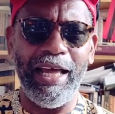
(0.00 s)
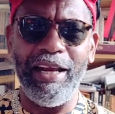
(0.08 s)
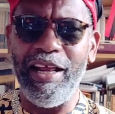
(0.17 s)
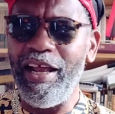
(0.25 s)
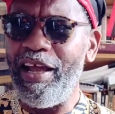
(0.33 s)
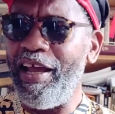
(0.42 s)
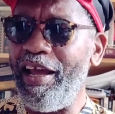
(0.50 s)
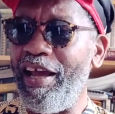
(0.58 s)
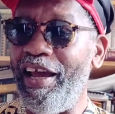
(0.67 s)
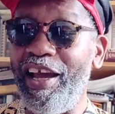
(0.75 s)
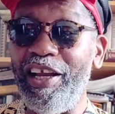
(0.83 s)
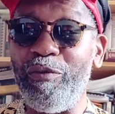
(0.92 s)
that.
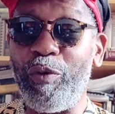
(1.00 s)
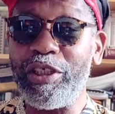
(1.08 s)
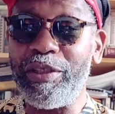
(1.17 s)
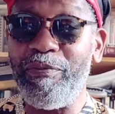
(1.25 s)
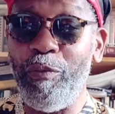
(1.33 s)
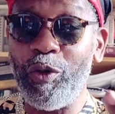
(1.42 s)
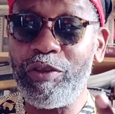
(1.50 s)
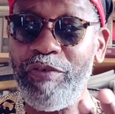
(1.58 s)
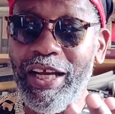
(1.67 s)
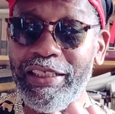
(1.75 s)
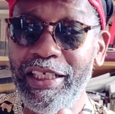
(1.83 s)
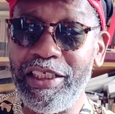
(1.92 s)
And what's most
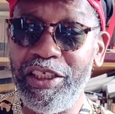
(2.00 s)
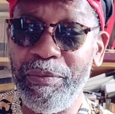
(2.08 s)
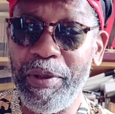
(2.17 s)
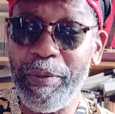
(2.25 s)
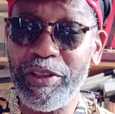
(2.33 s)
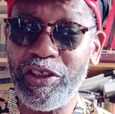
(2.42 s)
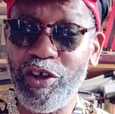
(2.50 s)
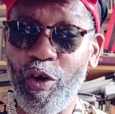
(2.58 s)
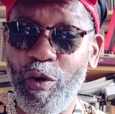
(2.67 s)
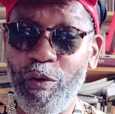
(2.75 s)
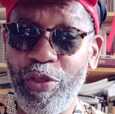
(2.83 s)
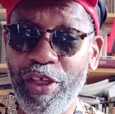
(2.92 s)
fascinating to me about this
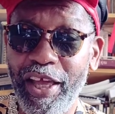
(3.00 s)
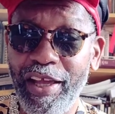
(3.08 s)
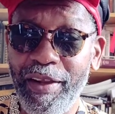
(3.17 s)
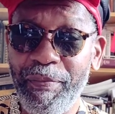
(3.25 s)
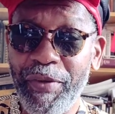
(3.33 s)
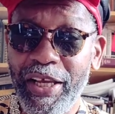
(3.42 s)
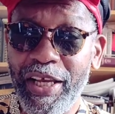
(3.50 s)
whole thing